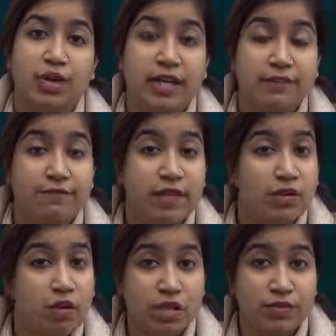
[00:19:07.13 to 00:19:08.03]
where if we
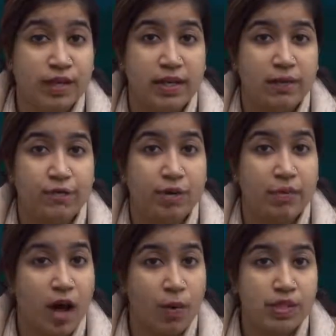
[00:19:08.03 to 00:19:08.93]
not wake up from
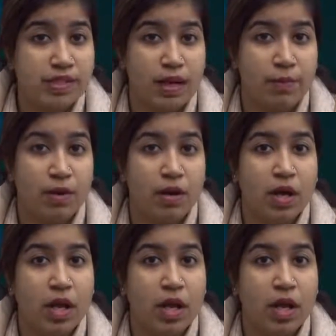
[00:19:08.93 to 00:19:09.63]
our slumber,